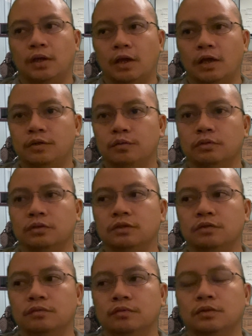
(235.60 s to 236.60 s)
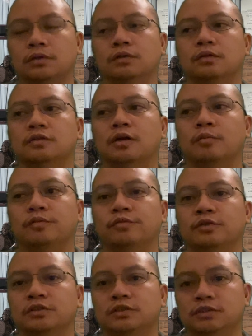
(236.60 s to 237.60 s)
annual leave and on top of
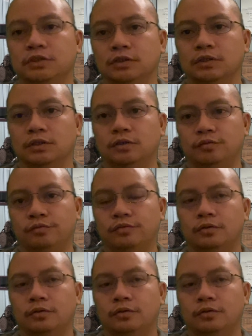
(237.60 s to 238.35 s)
your sick leave.